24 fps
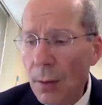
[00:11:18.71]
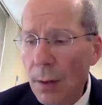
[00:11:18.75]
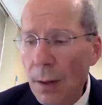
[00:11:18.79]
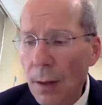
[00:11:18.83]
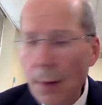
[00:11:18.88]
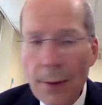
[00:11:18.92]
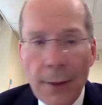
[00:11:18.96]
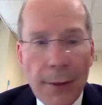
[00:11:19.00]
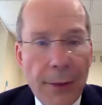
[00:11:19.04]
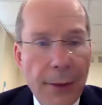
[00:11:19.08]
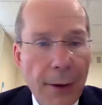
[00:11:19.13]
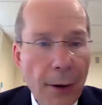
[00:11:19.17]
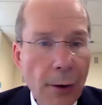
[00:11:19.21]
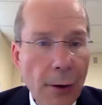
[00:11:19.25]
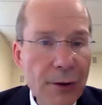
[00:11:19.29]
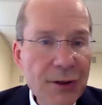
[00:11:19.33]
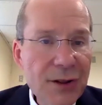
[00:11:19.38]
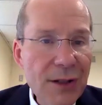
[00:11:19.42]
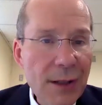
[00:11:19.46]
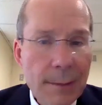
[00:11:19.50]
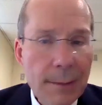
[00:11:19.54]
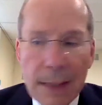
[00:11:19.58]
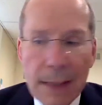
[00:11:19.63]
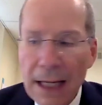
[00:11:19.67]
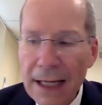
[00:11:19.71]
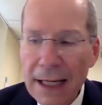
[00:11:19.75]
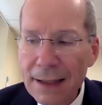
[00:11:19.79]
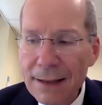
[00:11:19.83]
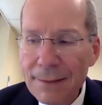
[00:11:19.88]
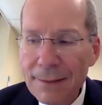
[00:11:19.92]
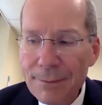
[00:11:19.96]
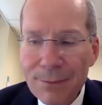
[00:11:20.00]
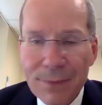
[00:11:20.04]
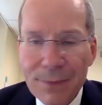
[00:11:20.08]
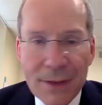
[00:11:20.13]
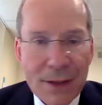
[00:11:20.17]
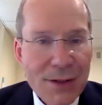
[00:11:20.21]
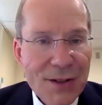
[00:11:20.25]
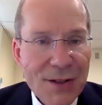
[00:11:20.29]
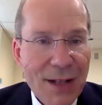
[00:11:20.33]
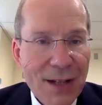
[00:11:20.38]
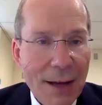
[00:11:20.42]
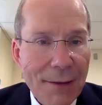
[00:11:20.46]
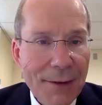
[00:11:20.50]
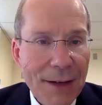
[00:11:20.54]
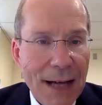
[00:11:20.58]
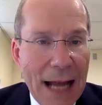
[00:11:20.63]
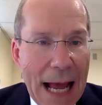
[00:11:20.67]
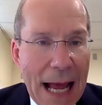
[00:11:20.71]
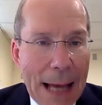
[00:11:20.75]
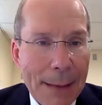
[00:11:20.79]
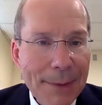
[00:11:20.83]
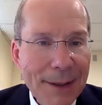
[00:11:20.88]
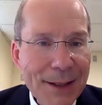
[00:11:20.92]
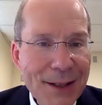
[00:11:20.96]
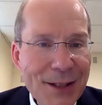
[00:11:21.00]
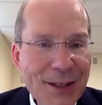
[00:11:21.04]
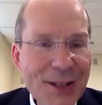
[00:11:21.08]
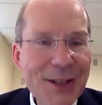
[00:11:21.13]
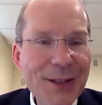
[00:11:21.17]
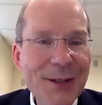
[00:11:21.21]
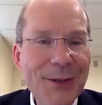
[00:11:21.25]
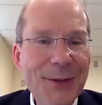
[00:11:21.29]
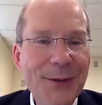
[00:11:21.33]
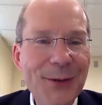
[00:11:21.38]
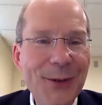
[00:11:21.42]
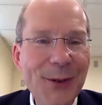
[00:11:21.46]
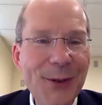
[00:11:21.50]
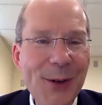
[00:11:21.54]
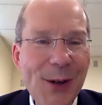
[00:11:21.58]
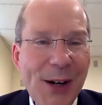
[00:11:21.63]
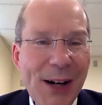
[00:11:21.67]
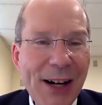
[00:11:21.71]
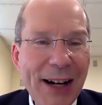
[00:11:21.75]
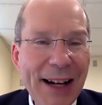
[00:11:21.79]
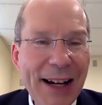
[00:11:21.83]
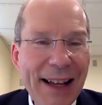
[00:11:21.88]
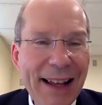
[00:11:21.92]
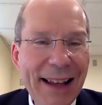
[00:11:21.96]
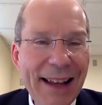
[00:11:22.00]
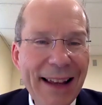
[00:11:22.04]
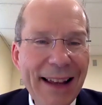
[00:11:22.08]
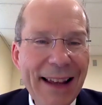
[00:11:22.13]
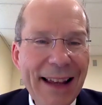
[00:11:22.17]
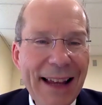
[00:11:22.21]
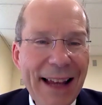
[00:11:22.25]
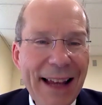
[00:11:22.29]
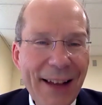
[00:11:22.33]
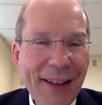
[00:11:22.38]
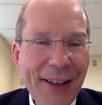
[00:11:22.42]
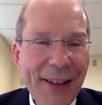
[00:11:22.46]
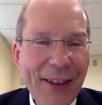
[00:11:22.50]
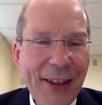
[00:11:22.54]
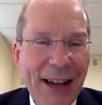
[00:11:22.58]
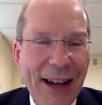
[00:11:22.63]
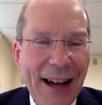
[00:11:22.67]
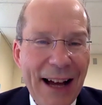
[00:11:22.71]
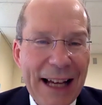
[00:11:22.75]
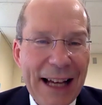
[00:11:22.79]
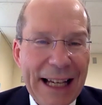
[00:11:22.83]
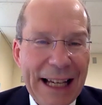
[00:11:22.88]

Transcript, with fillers: So, those are my seven habits for healthy eye